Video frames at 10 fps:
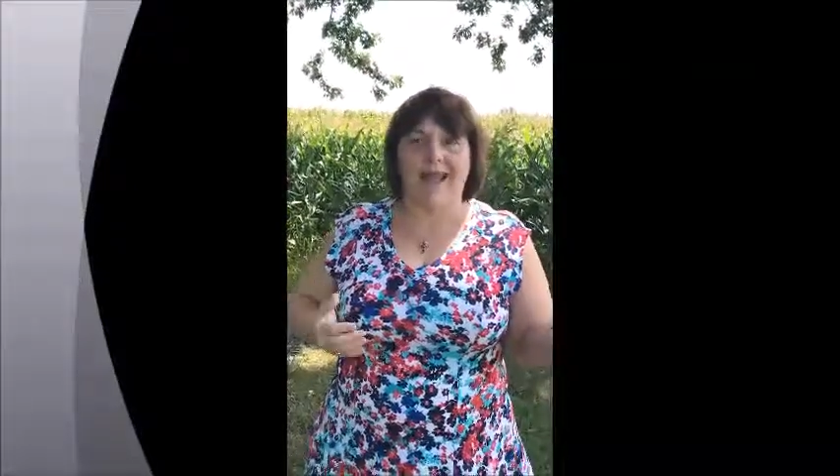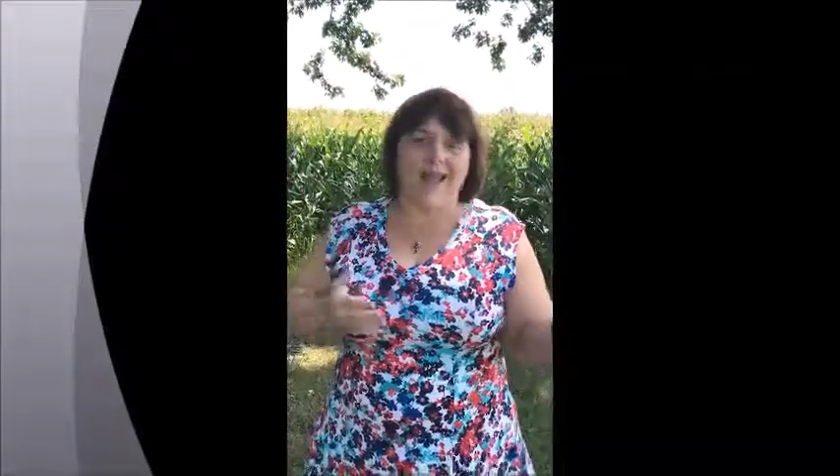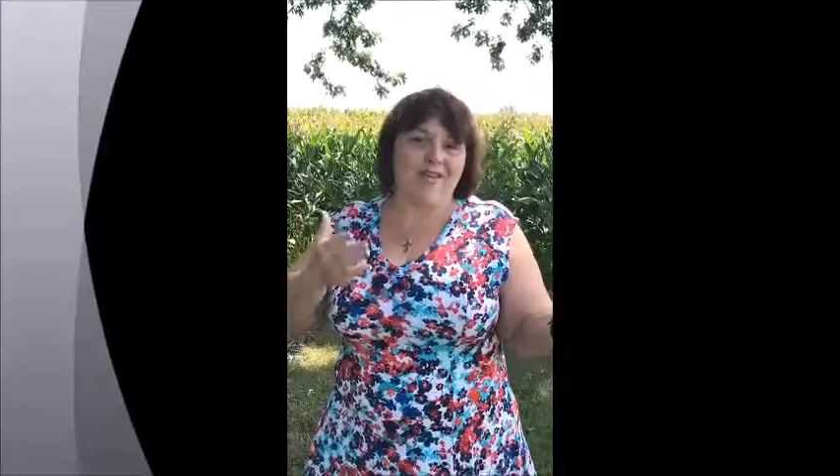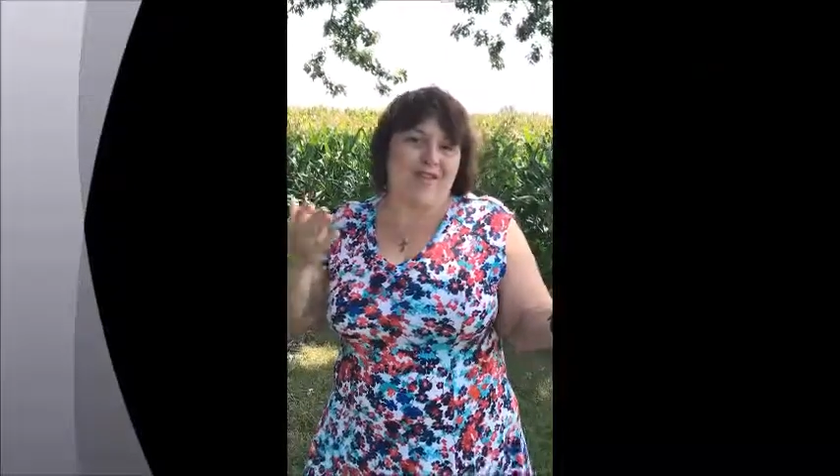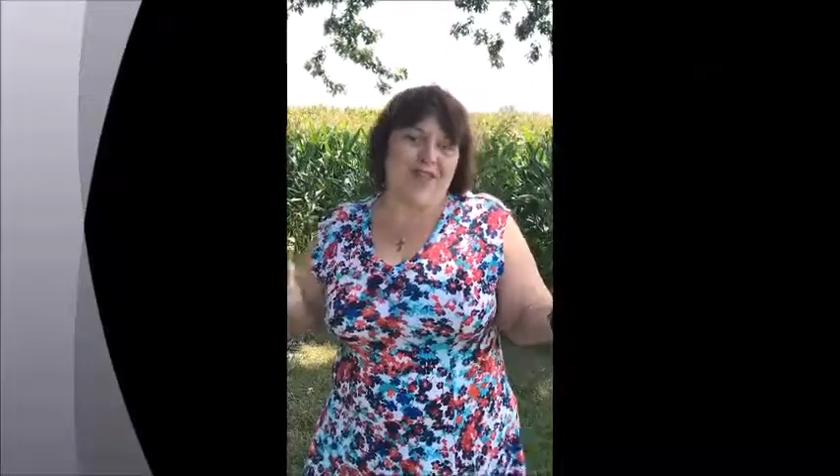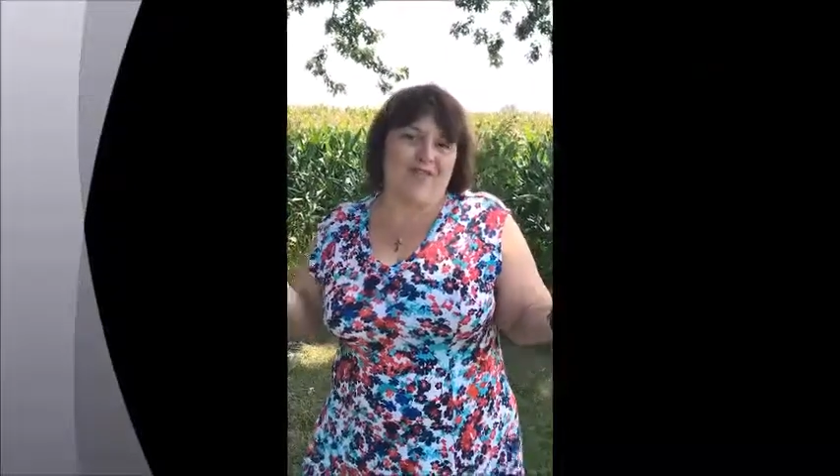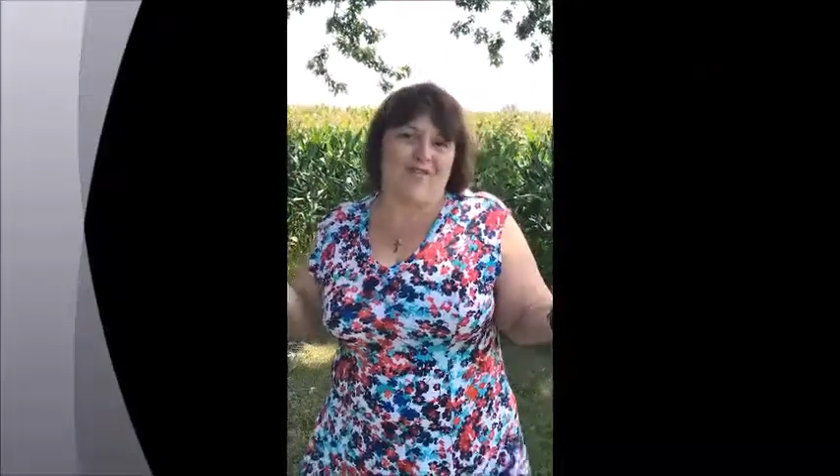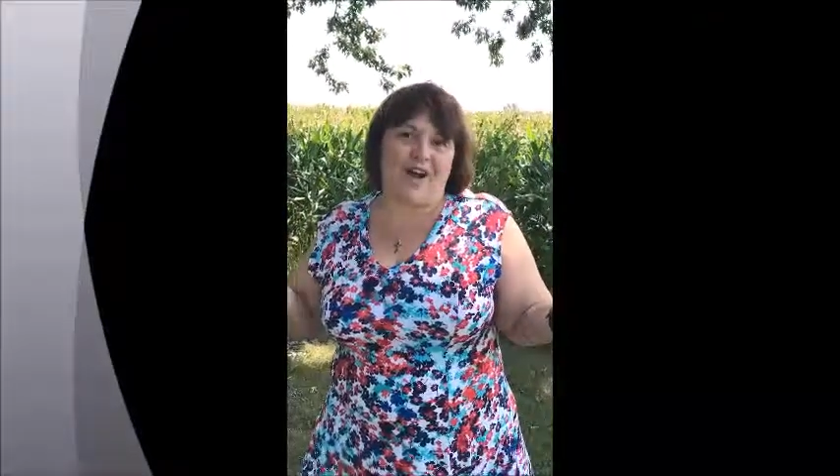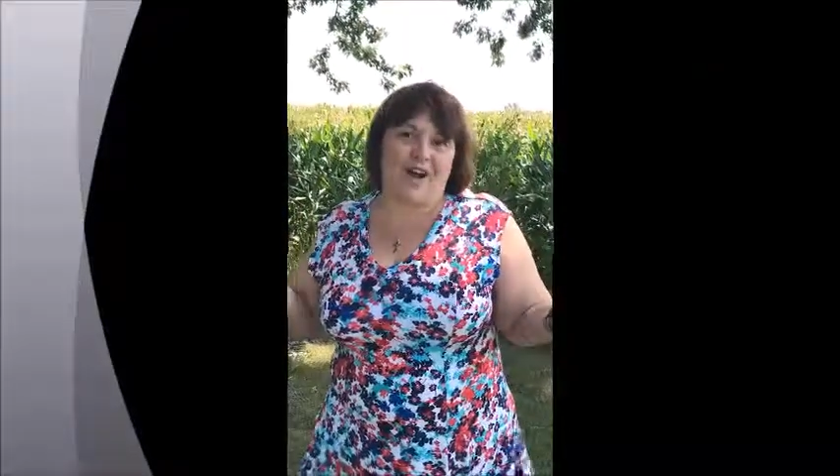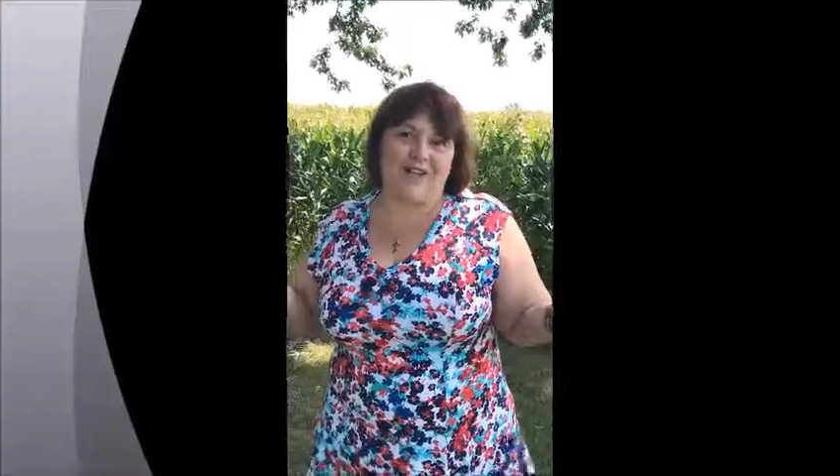and you can't
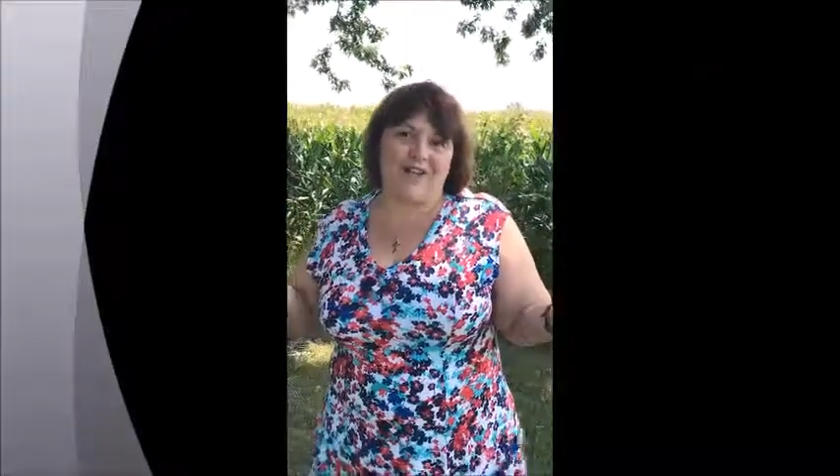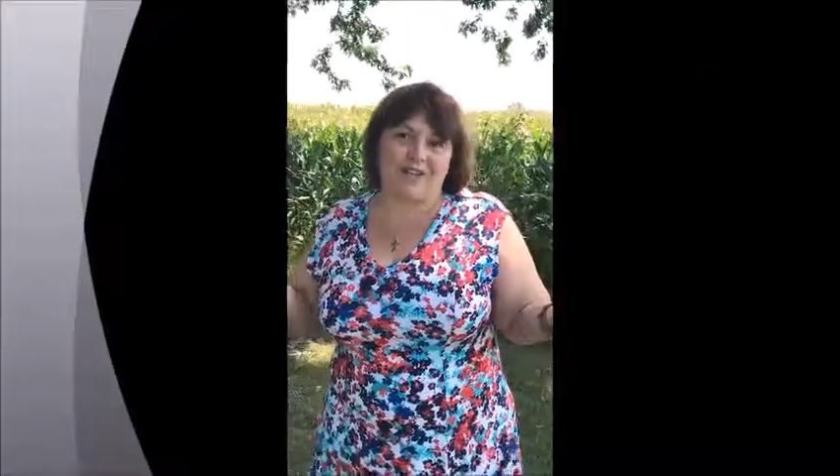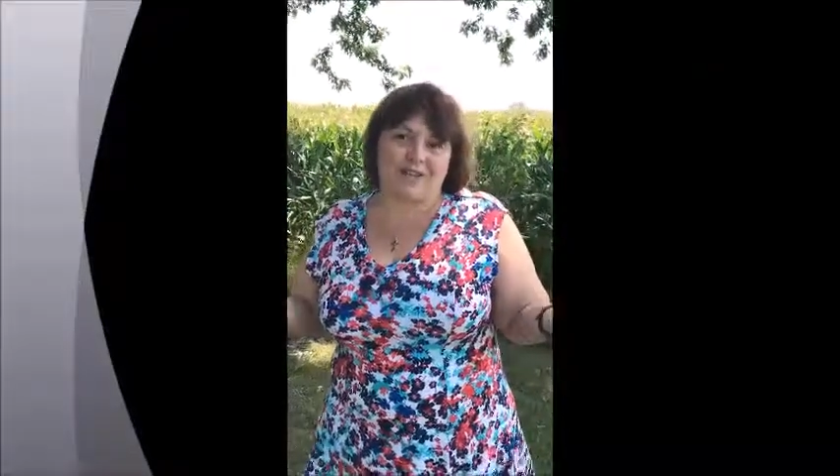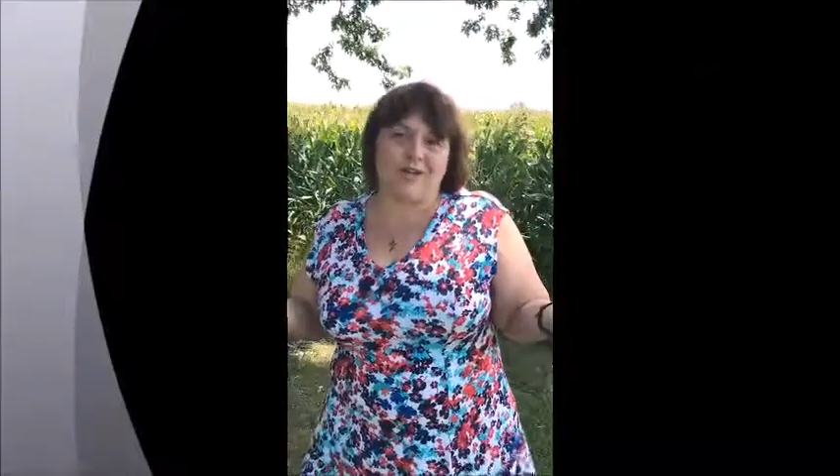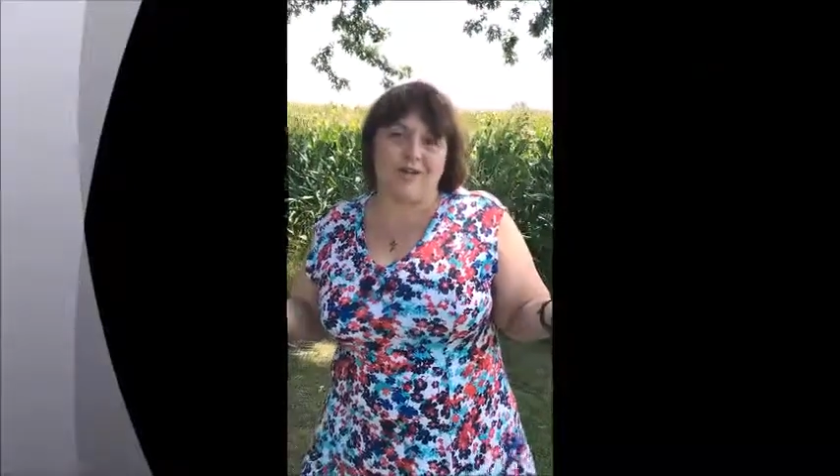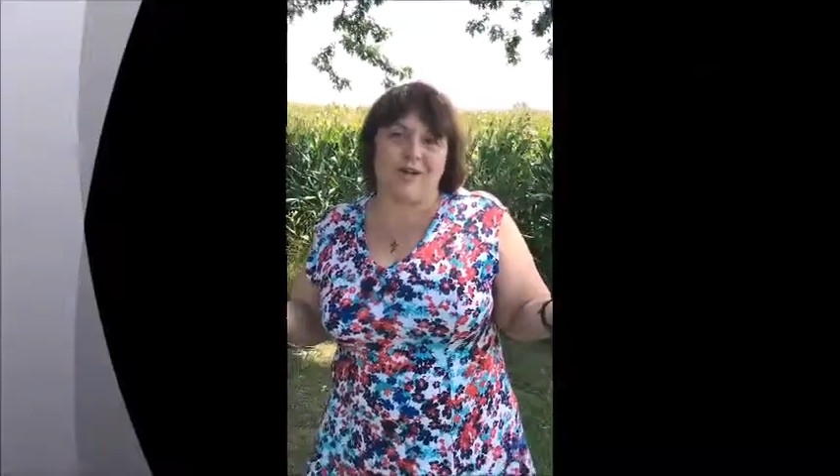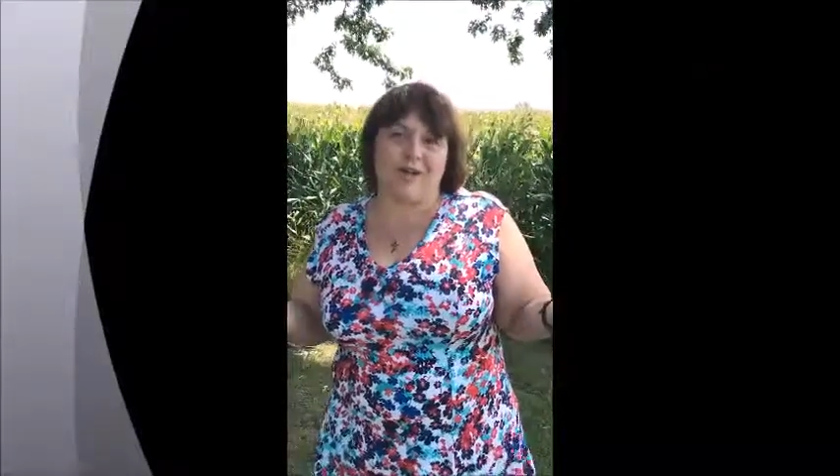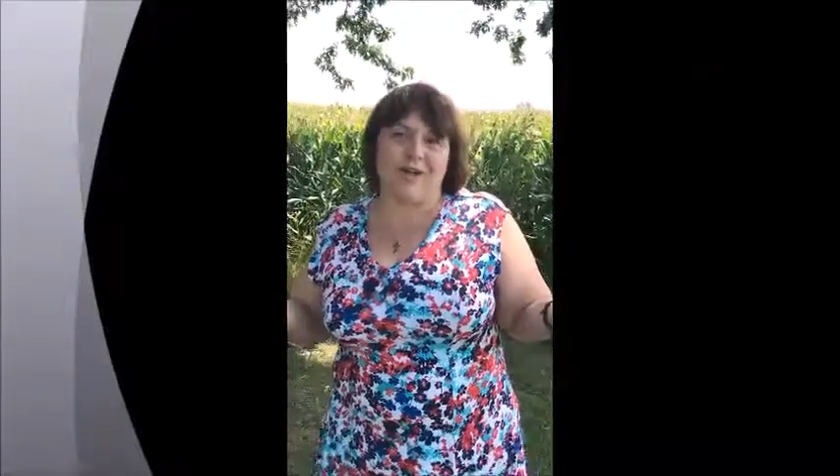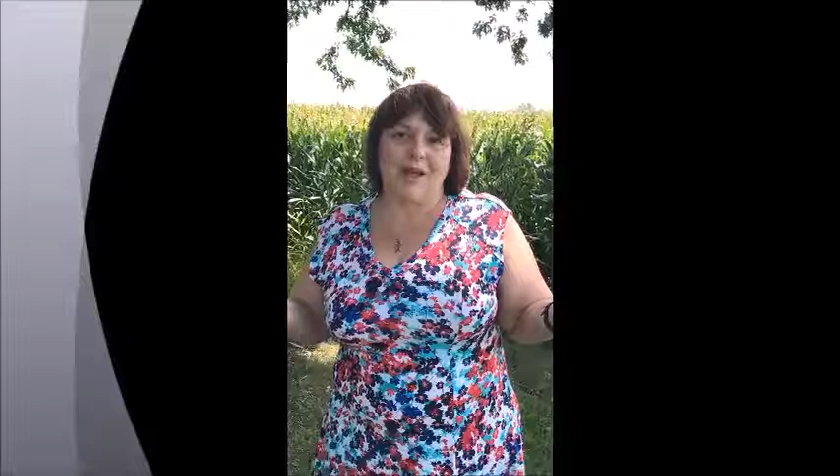find the student book